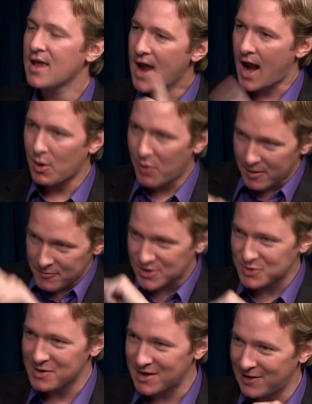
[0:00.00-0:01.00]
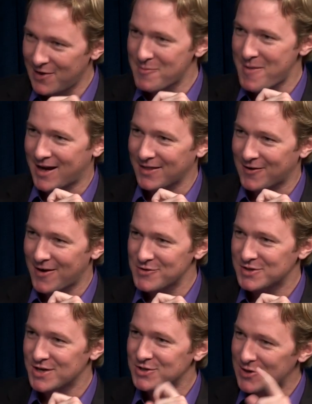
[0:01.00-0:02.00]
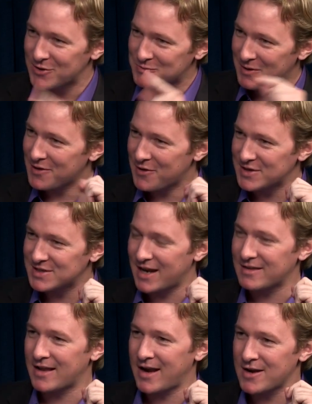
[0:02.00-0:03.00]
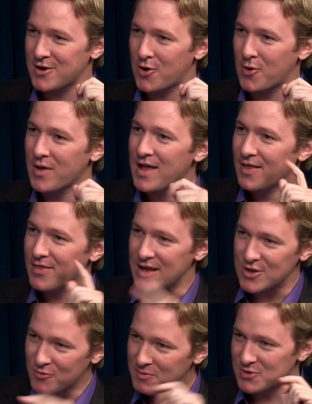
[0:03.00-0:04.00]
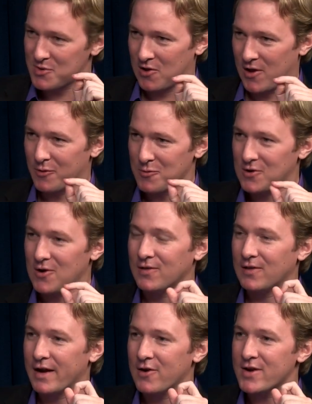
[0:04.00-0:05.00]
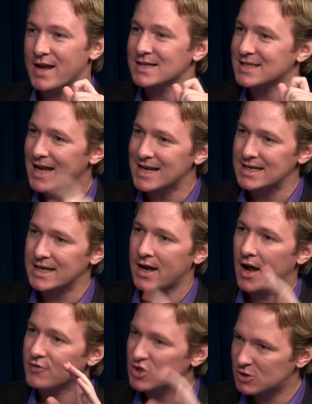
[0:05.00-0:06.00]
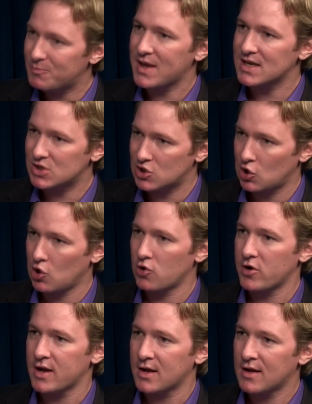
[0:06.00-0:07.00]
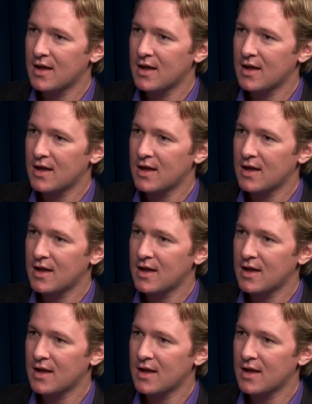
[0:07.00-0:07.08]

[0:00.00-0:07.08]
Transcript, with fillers: And I want to make sure we get Larry back in the conversation here, because one of the things that I, that I know that you've been doing a lot of work on, Larry, is the idea of spaced learning.